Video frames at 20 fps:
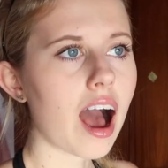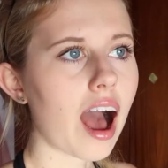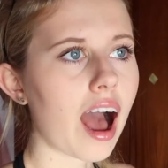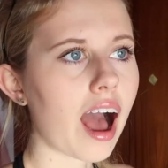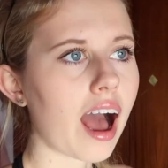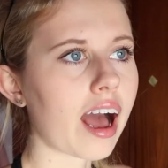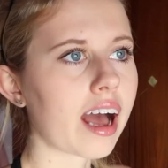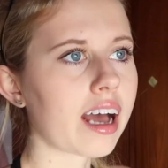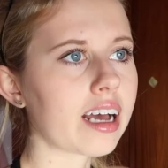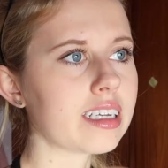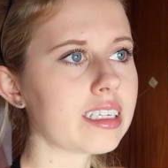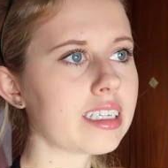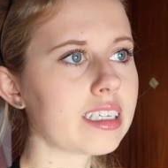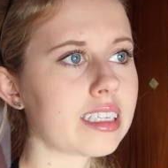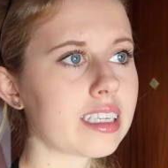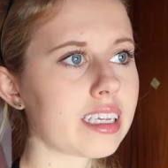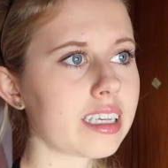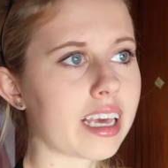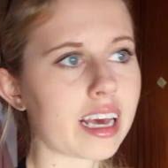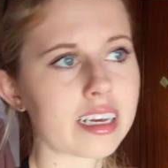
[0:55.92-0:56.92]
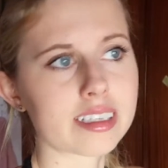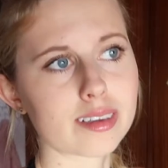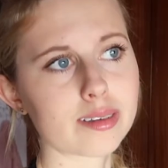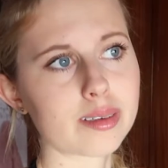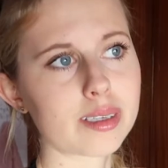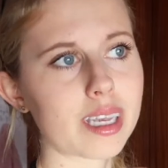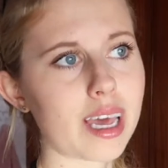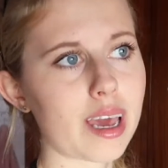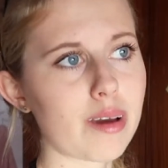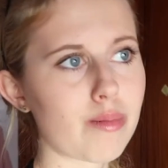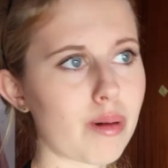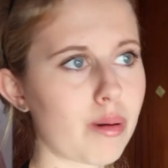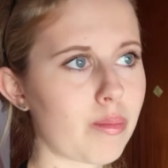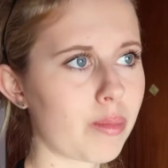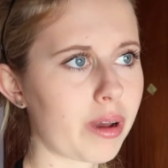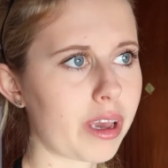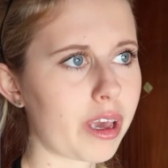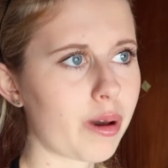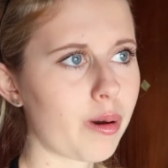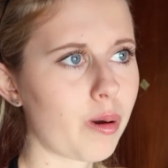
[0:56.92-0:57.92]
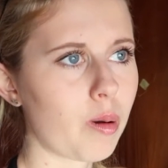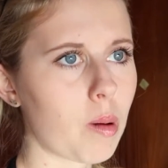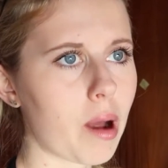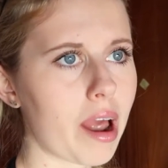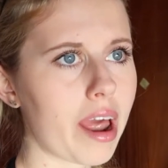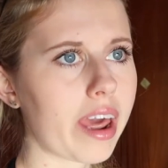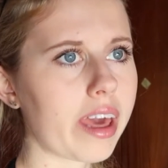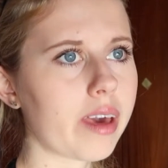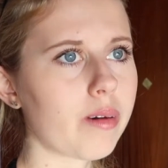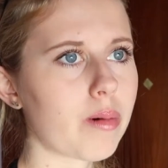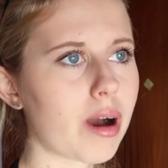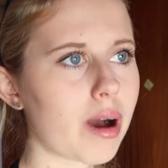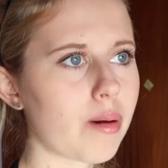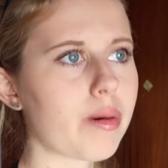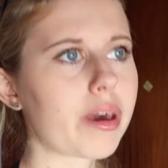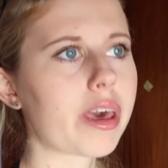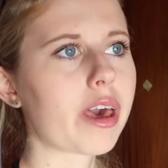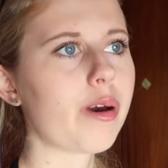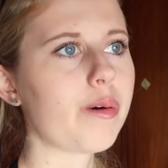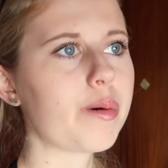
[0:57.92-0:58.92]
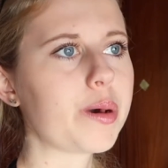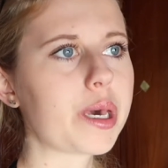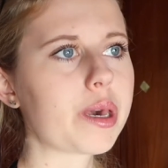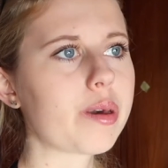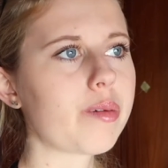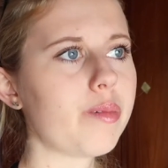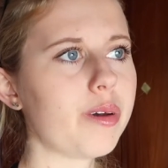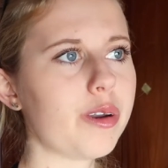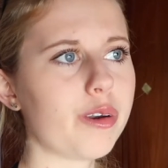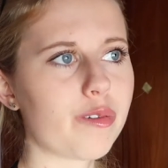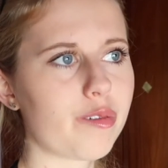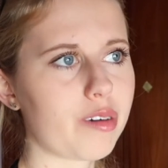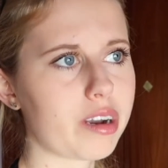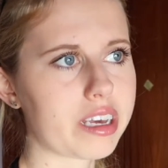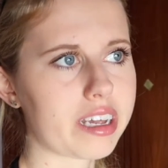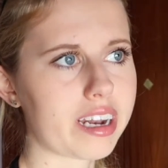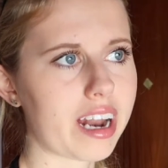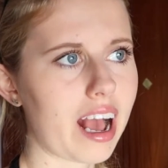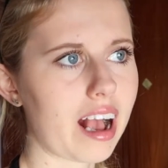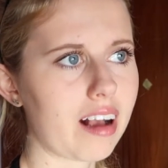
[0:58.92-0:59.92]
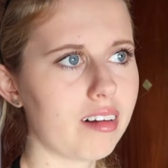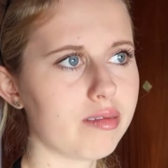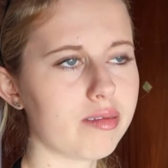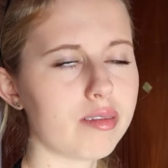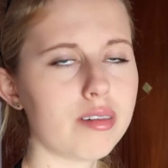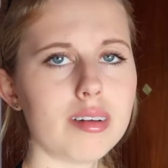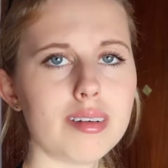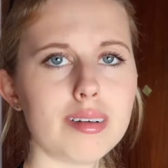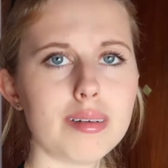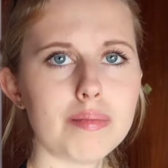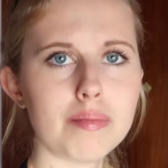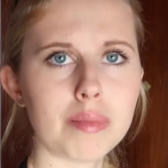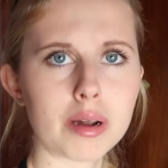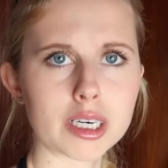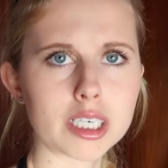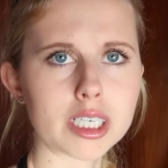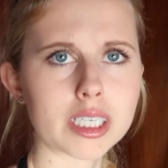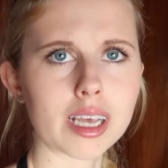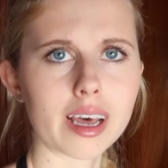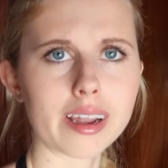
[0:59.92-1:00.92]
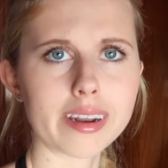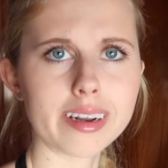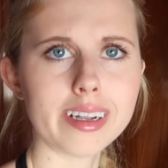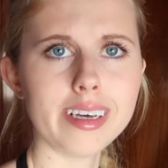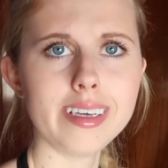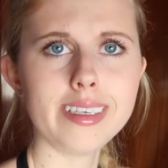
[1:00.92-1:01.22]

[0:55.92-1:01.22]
as, yeah, as I was saying, when we go away, where we're going, we're not really going to have much sun.